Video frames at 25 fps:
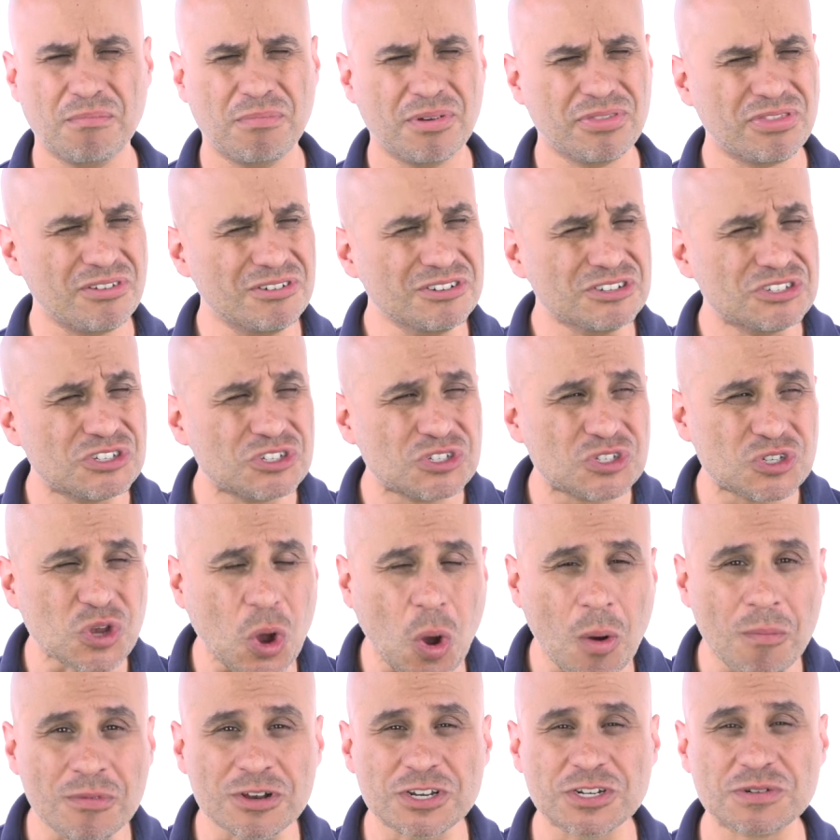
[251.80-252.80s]
But there's
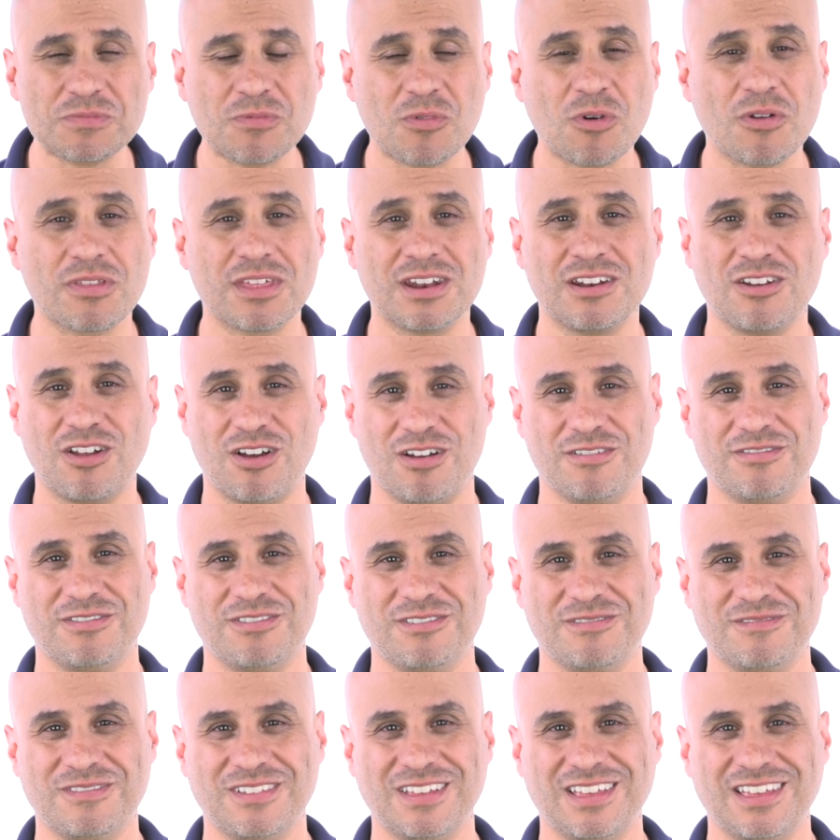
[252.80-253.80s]
so much more than
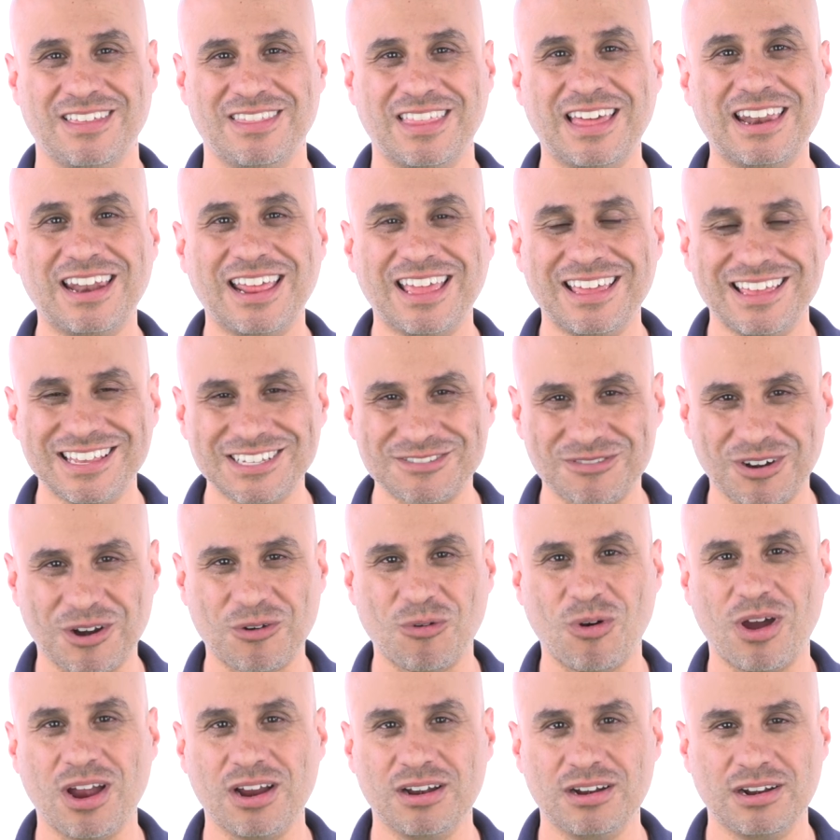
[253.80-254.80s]
love that is
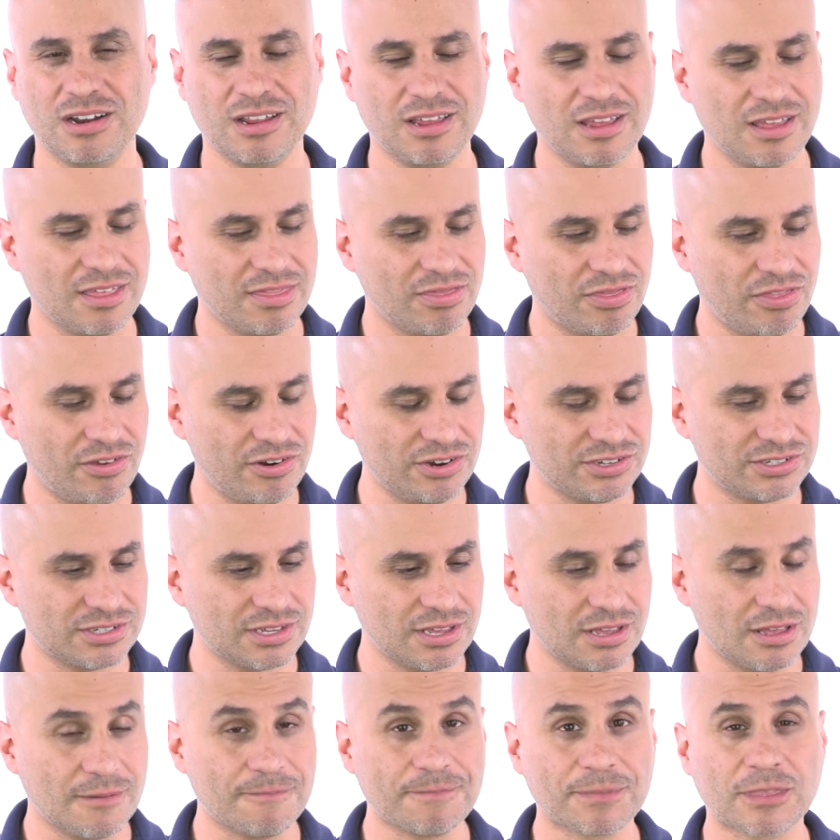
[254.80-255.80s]
required.
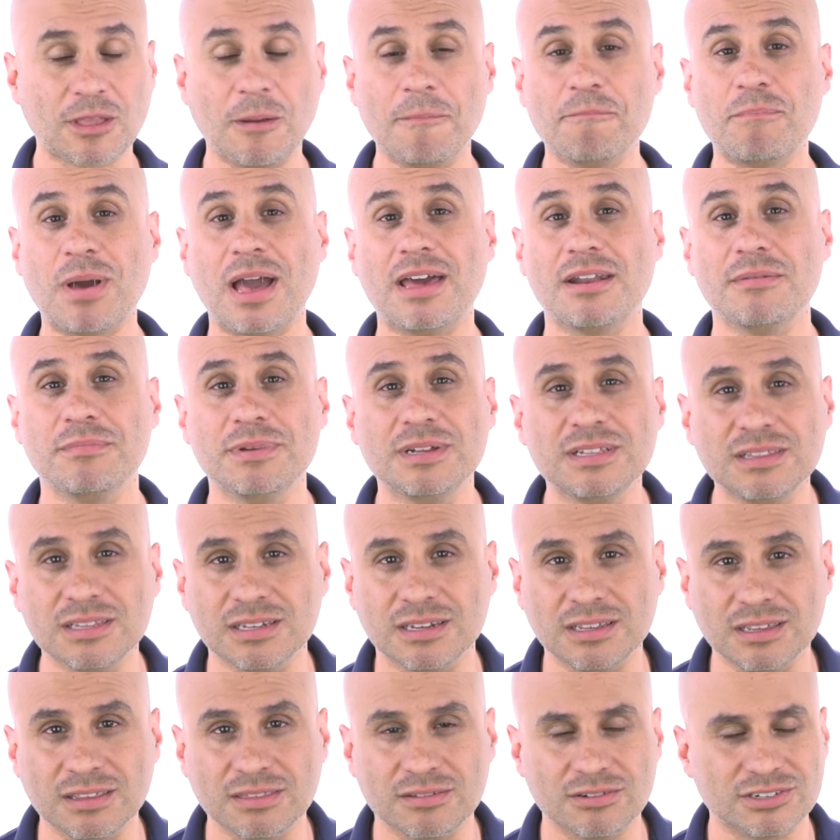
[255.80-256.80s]
There's
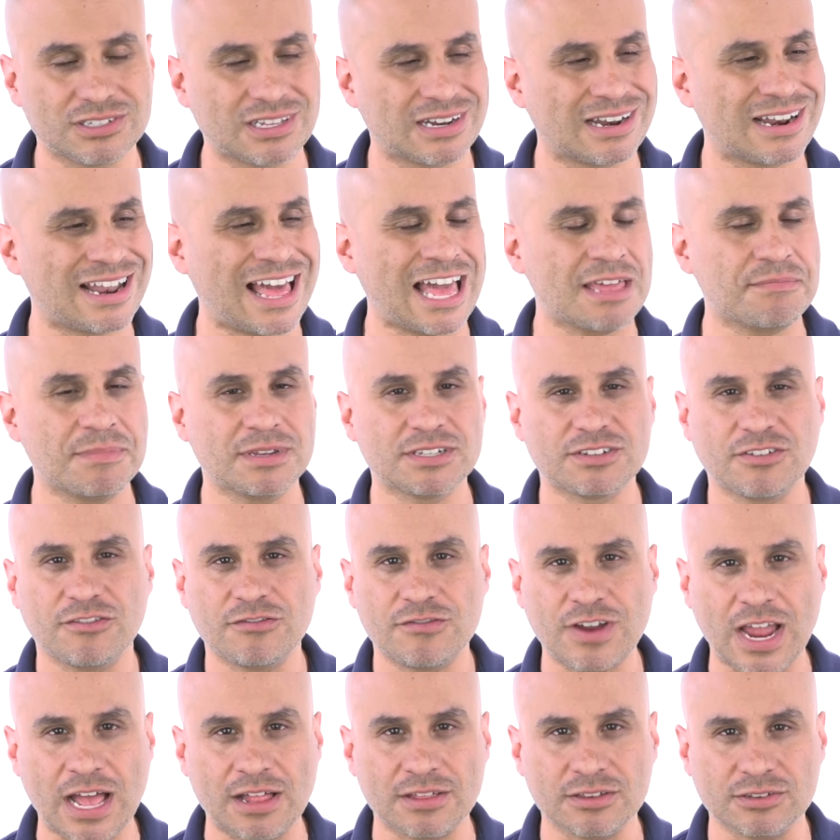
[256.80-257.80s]
compatibility, there's an alignment
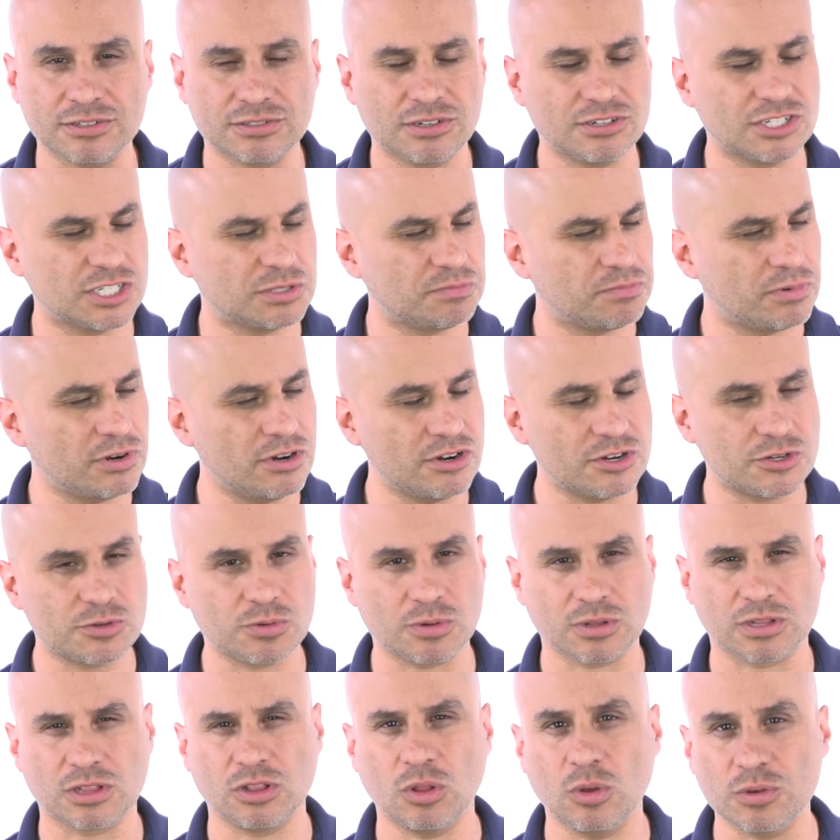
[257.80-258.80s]
of values, there's
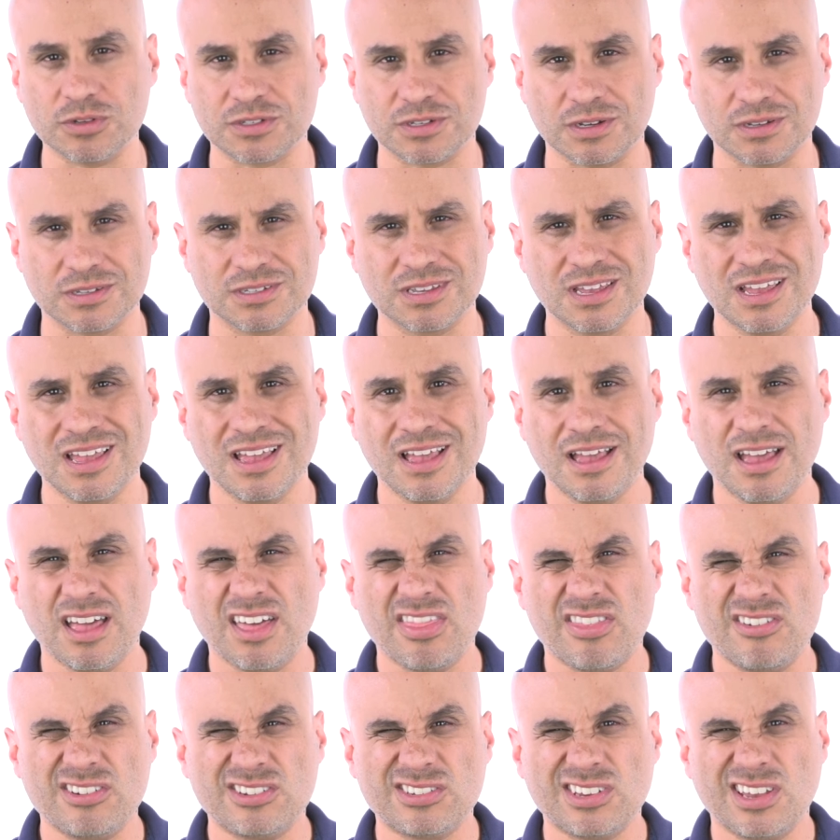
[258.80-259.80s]
spiritual closeness.
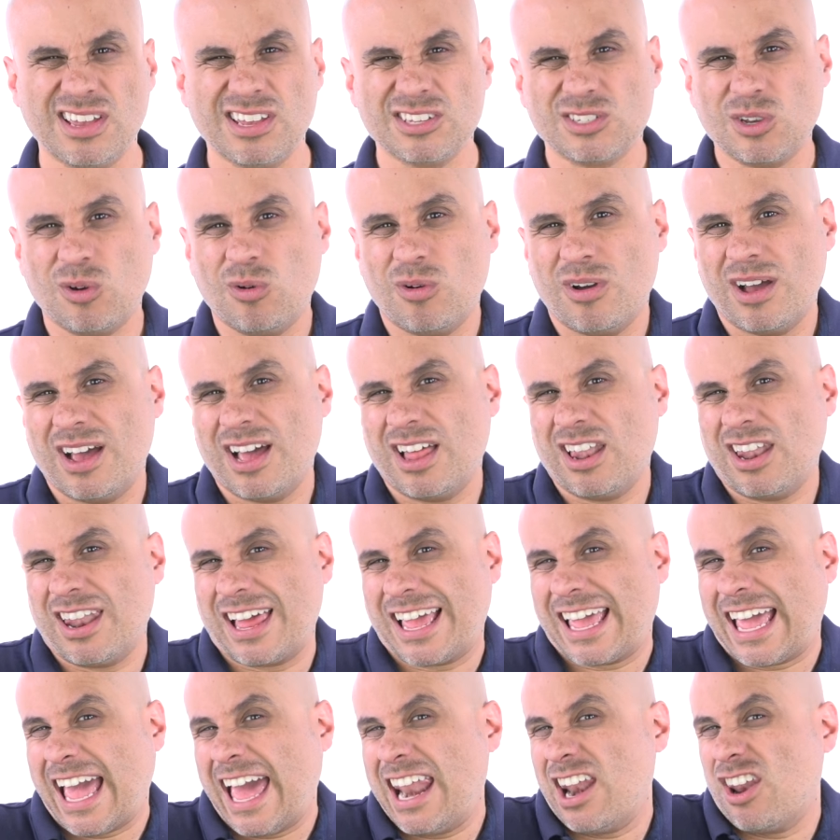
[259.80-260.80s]
There's so
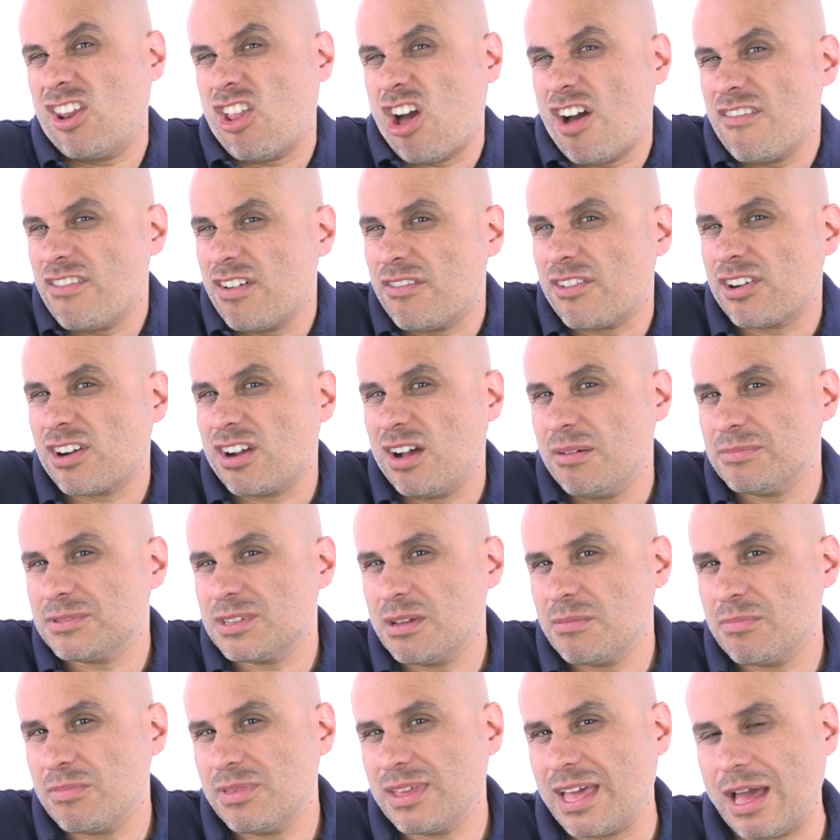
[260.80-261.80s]
can love overcome
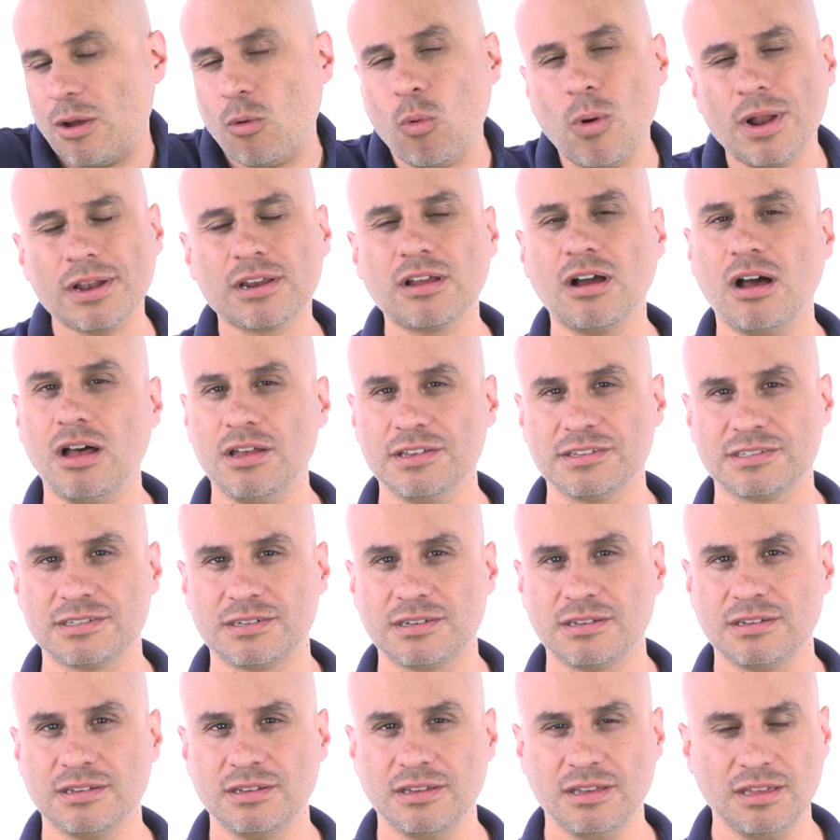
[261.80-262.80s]
something at what
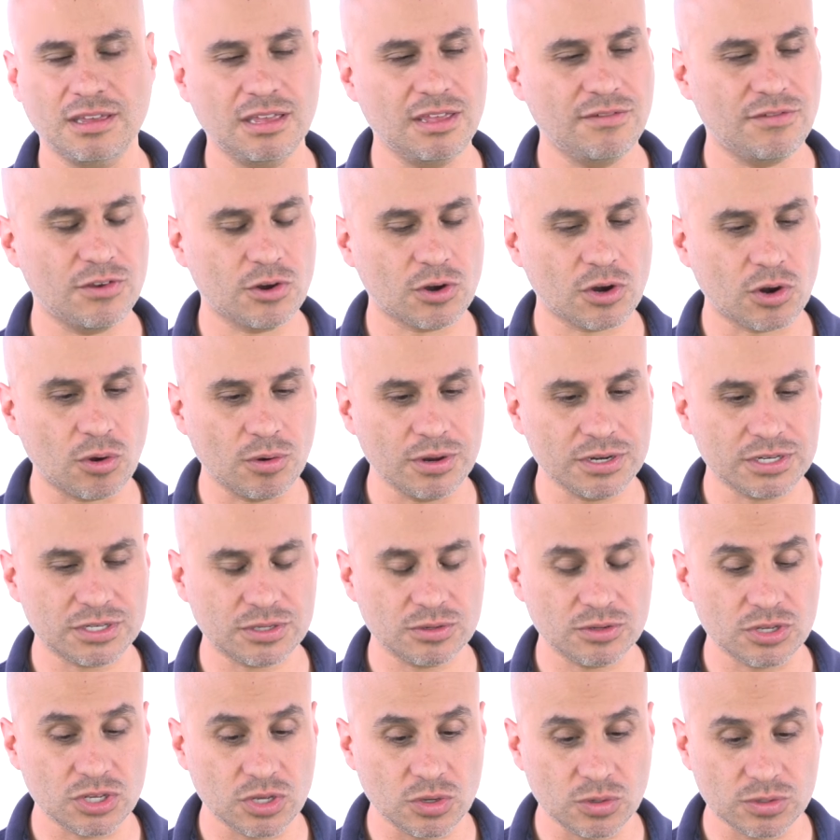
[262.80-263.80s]
cost? If you're going
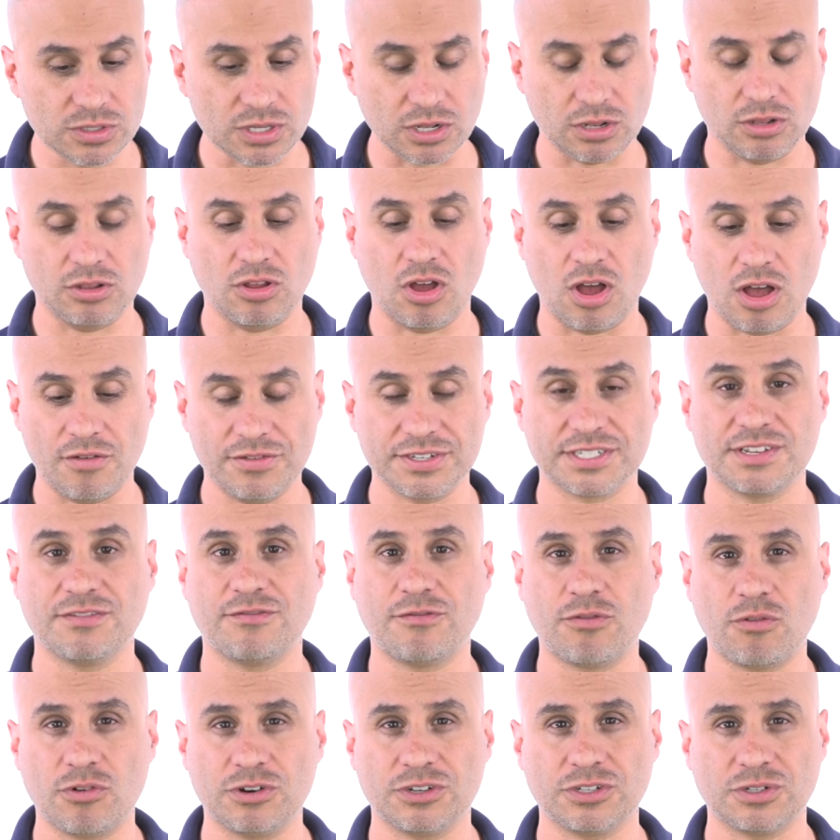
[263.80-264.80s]
to use love as a
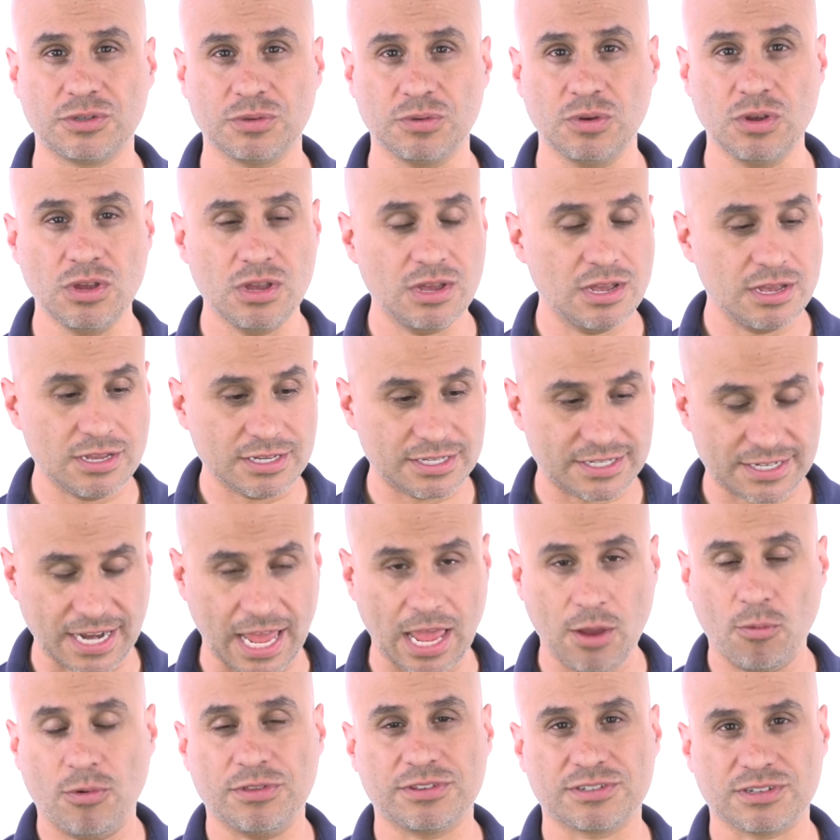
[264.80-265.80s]
force to
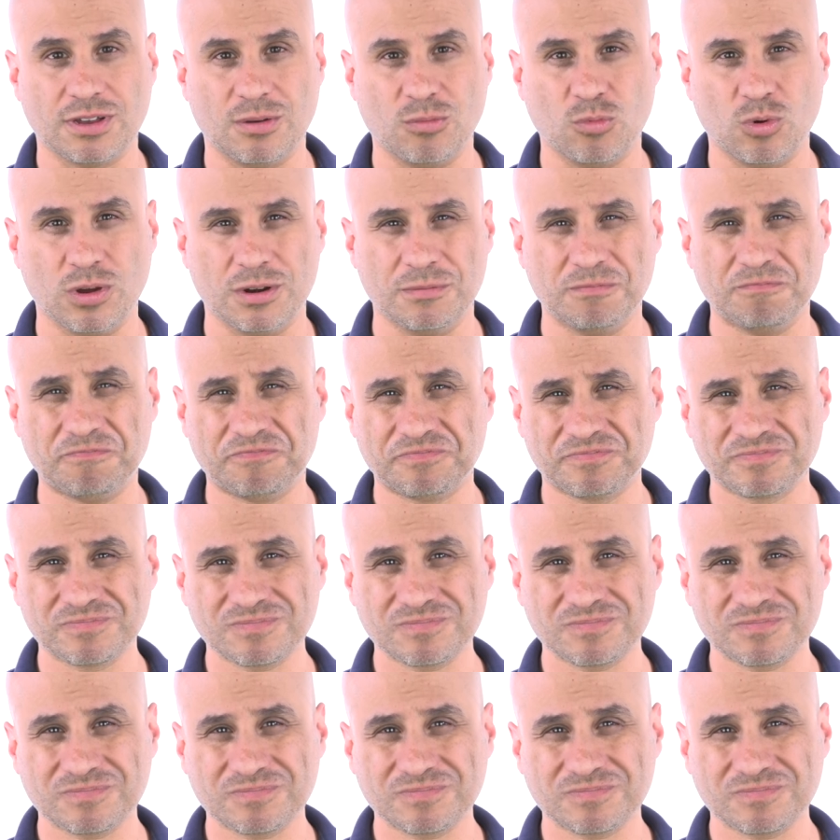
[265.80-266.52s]
stay with someone